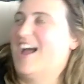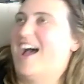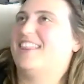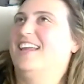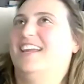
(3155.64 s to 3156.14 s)
I
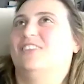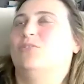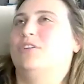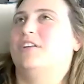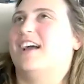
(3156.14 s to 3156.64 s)
think
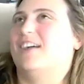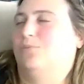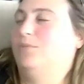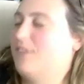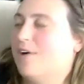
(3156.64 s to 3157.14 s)

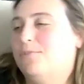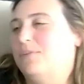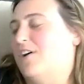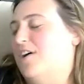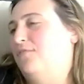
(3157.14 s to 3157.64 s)
that would be
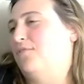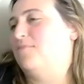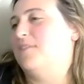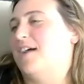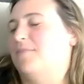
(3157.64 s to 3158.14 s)
hard for
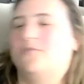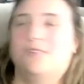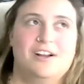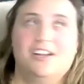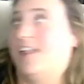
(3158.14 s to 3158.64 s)
me. I'm a
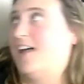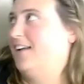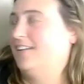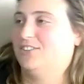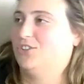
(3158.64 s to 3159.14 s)
very like
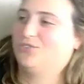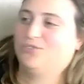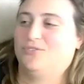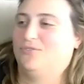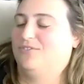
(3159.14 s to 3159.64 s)

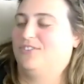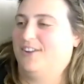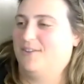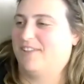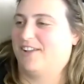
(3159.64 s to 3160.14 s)

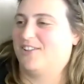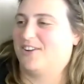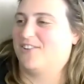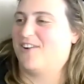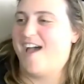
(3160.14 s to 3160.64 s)
I'm like looking
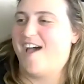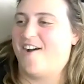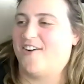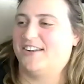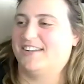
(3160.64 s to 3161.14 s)

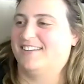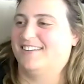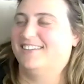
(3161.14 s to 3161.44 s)
around and